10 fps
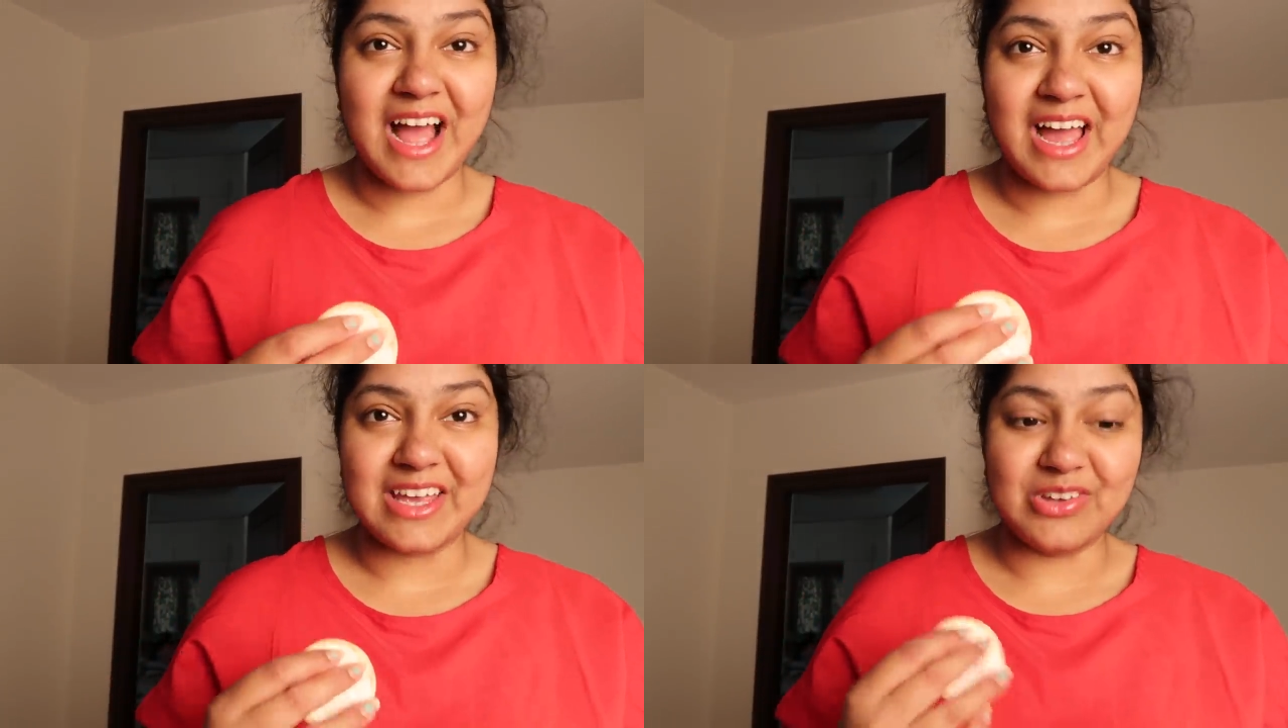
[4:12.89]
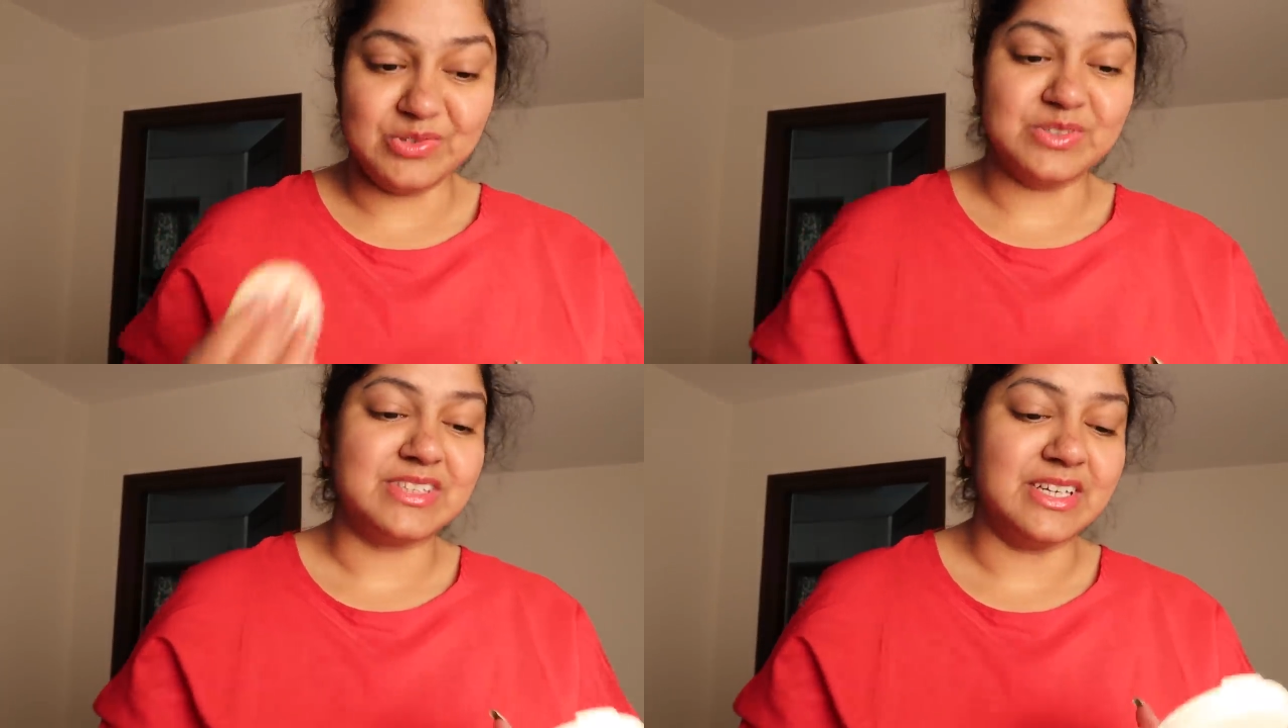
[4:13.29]
I
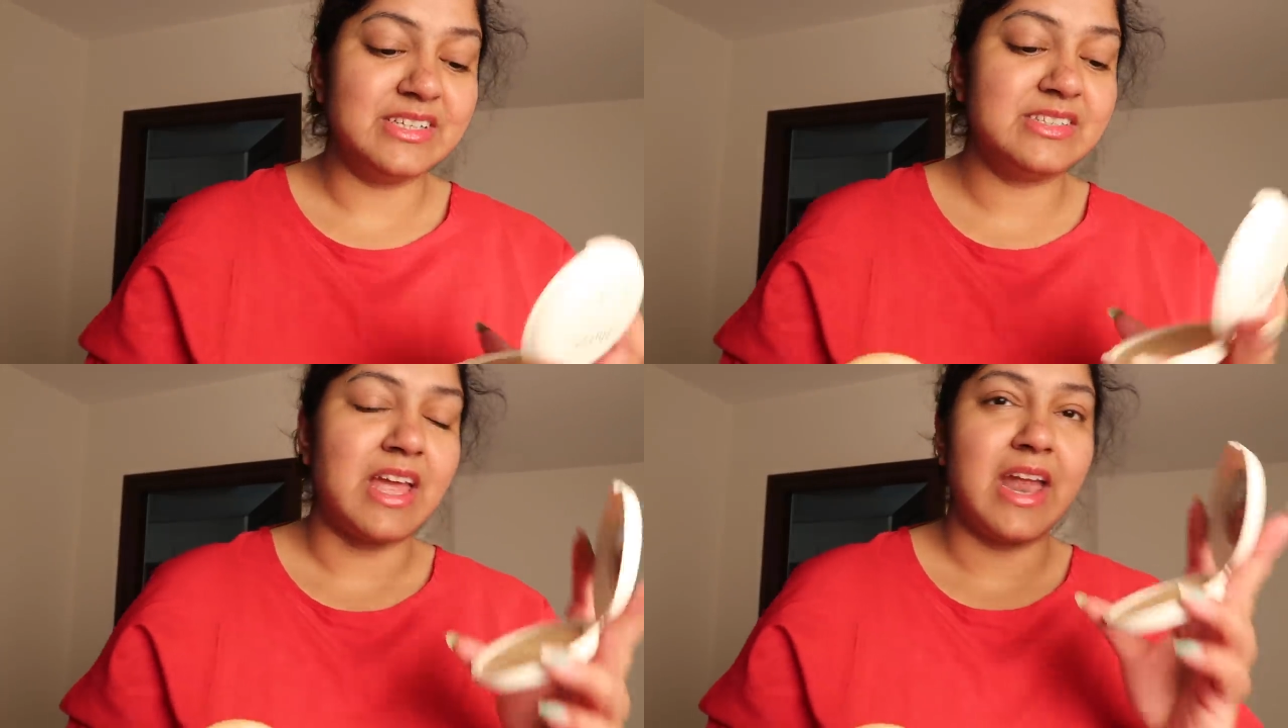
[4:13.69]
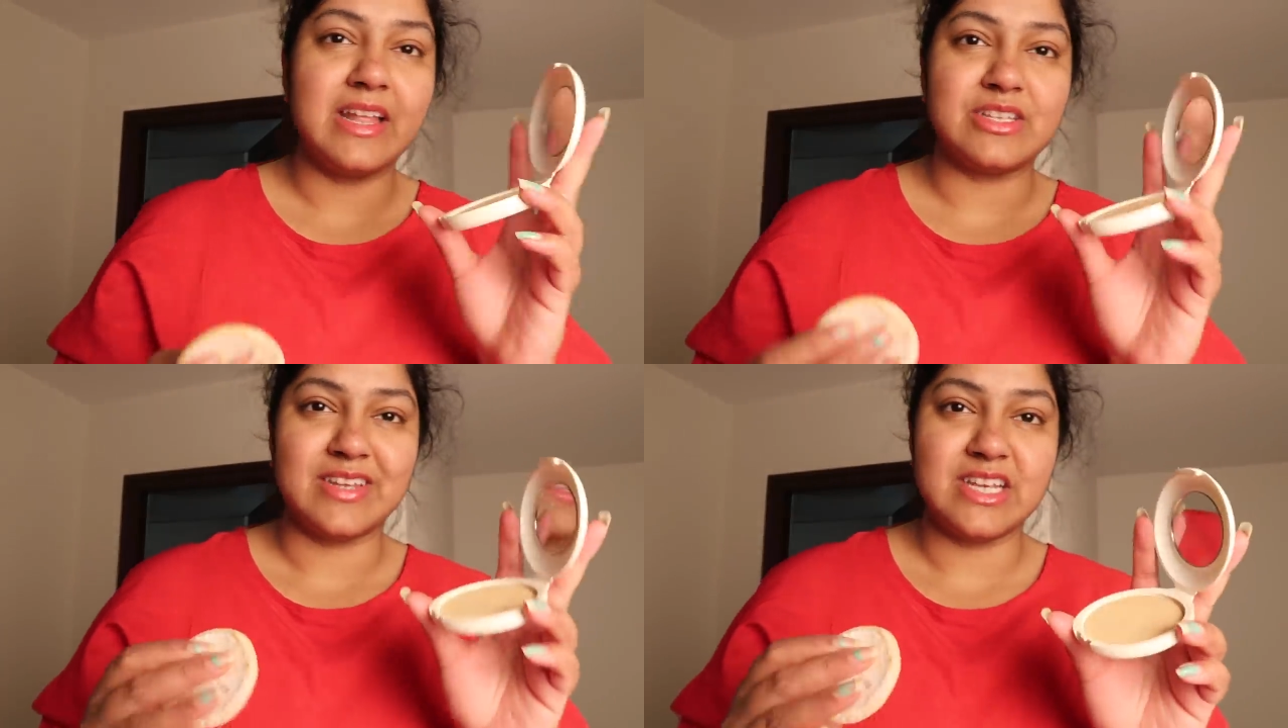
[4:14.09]
use this,
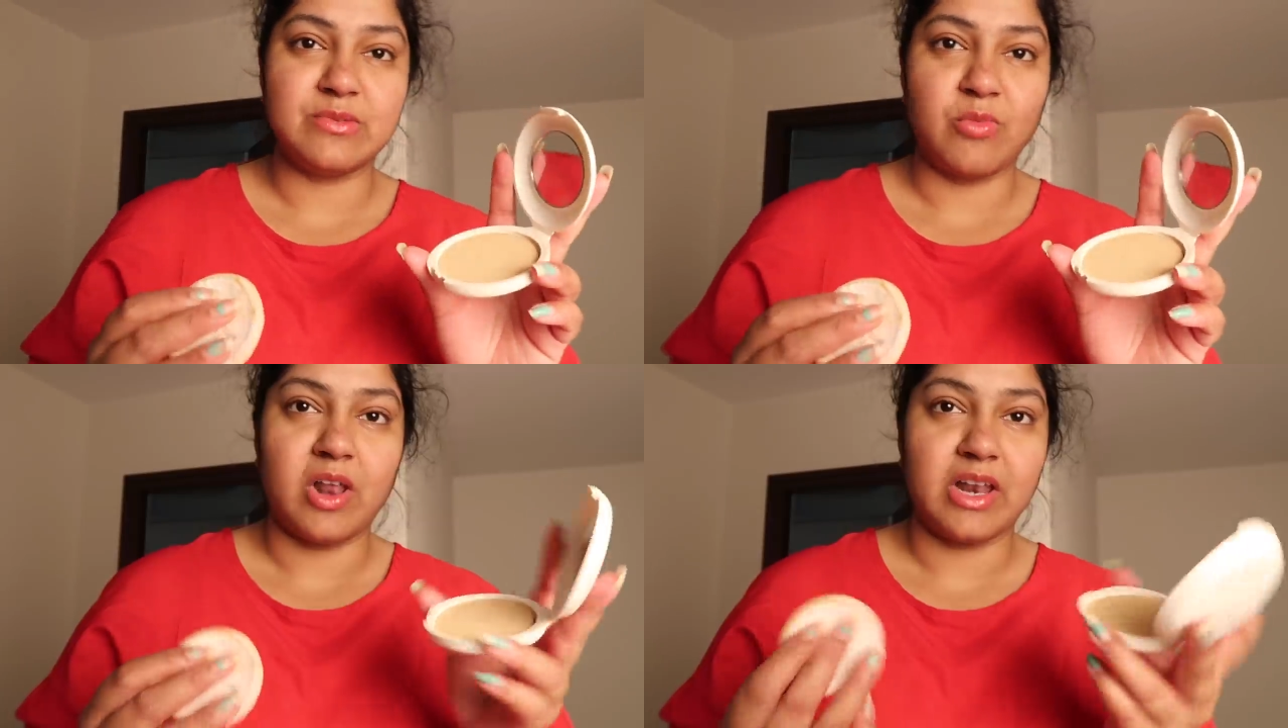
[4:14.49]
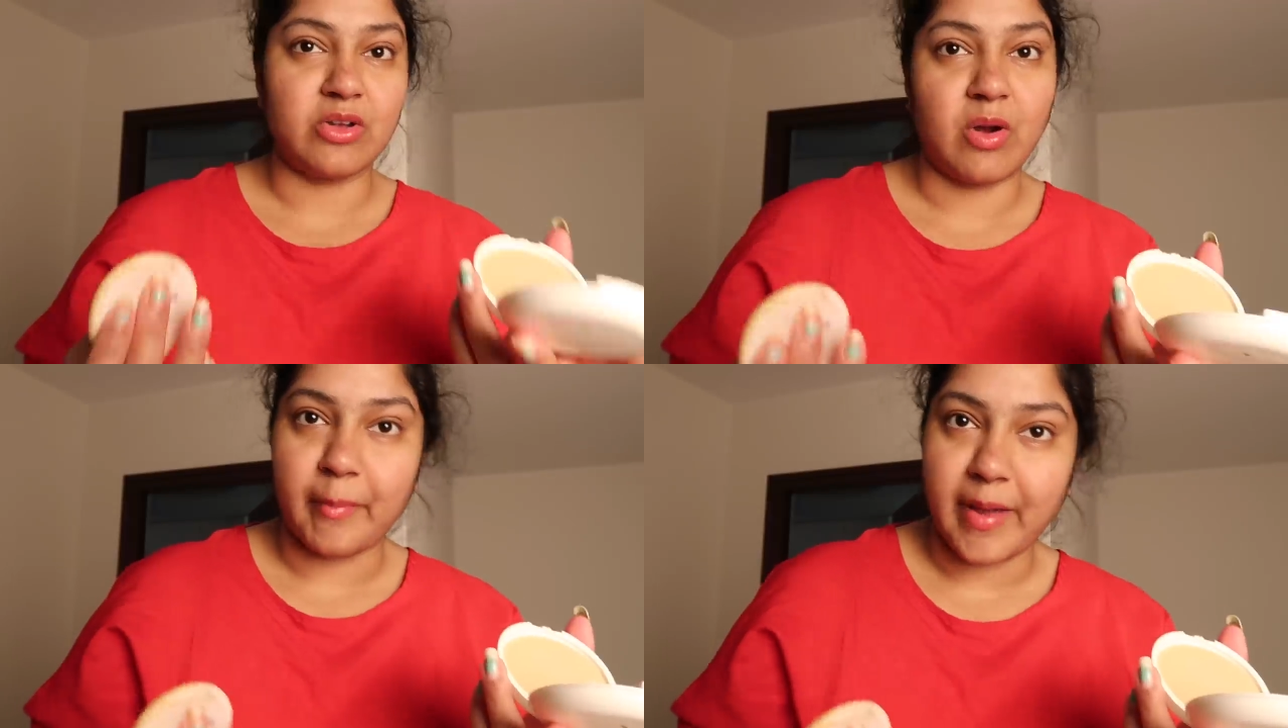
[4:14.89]
and it's very small
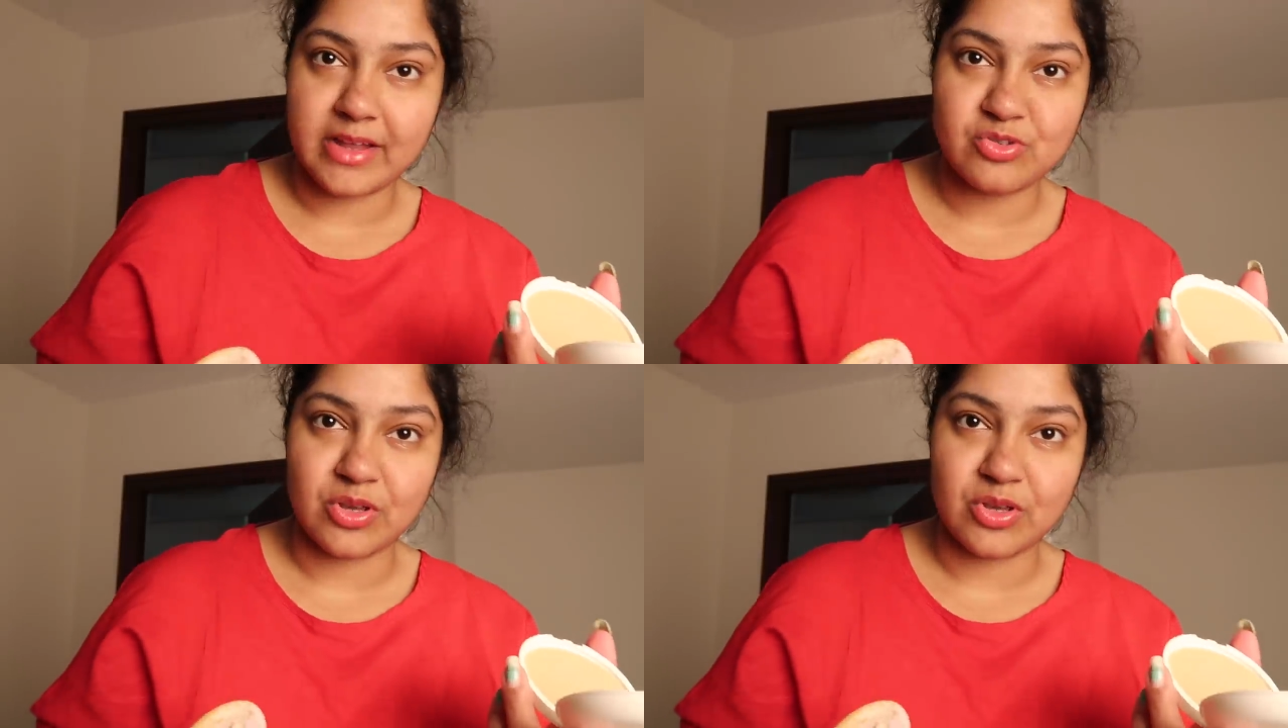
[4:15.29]
and compact.